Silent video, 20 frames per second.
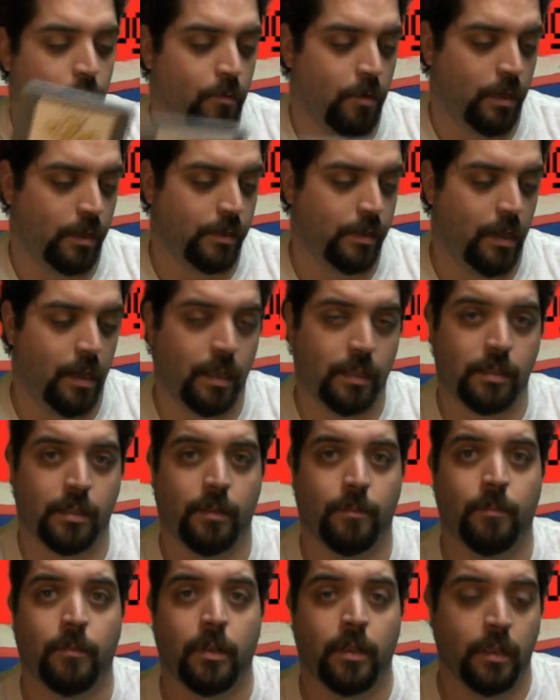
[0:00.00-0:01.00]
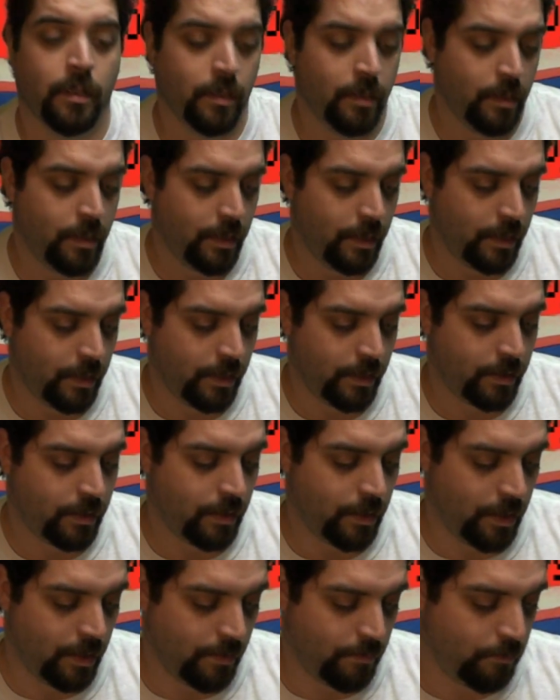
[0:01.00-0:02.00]
it works awesome. It
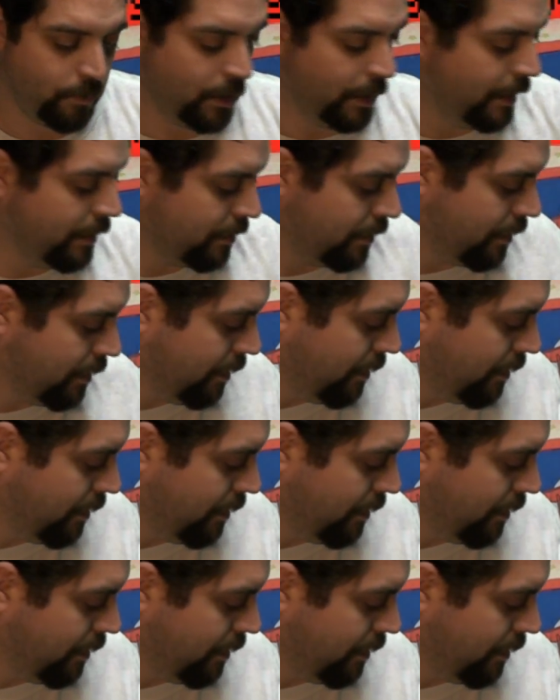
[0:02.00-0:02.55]
plays